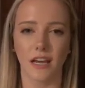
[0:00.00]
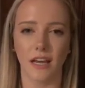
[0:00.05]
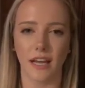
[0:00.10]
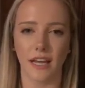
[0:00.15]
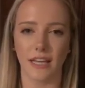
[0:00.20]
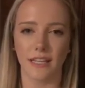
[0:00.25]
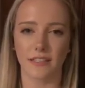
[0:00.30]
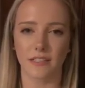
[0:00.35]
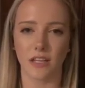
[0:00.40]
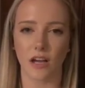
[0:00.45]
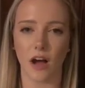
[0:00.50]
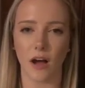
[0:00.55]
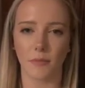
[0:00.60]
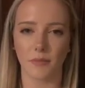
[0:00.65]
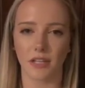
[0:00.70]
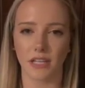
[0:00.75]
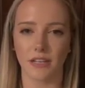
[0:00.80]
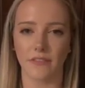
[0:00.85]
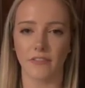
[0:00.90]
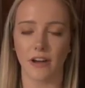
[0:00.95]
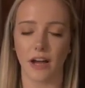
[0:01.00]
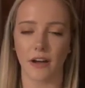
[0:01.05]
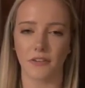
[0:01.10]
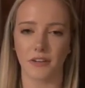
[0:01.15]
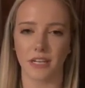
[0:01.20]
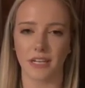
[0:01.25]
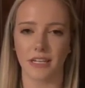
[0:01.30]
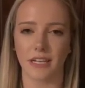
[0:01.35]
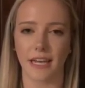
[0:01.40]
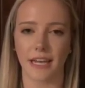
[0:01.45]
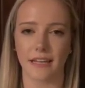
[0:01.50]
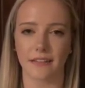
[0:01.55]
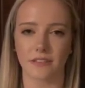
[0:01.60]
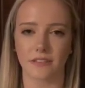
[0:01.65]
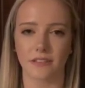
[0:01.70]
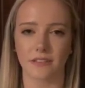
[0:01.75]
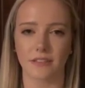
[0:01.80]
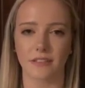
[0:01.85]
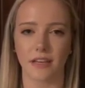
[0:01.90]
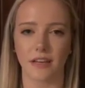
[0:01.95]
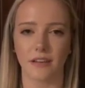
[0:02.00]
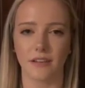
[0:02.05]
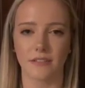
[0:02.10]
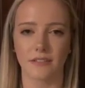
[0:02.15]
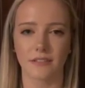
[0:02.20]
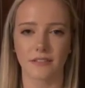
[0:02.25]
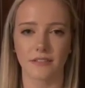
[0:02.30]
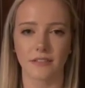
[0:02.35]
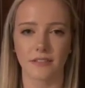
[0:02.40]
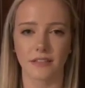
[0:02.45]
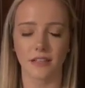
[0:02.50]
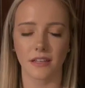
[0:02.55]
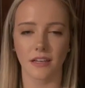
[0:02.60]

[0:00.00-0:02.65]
is commonly found in cancer cells.